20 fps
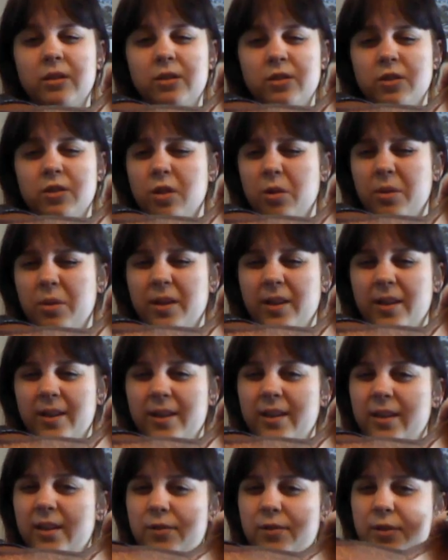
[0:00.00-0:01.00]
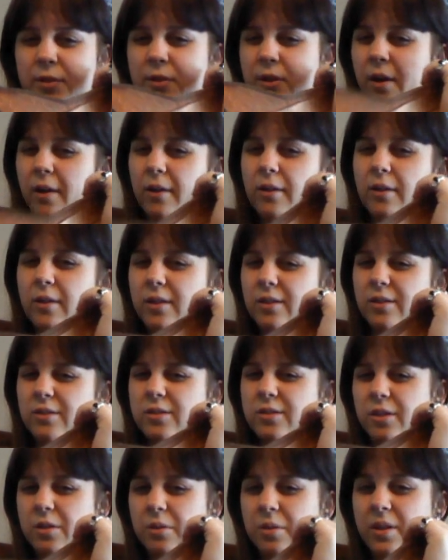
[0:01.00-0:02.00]
sewing it if you're not good at
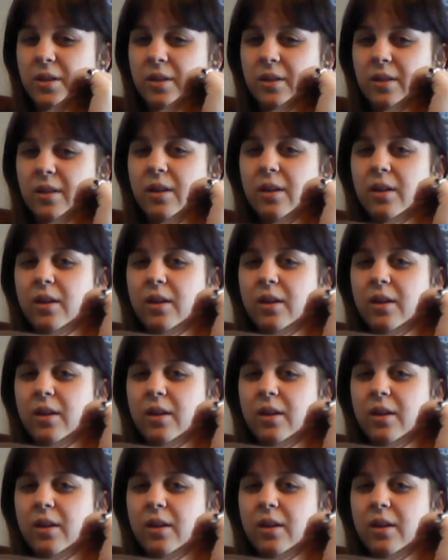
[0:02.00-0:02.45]
sewing,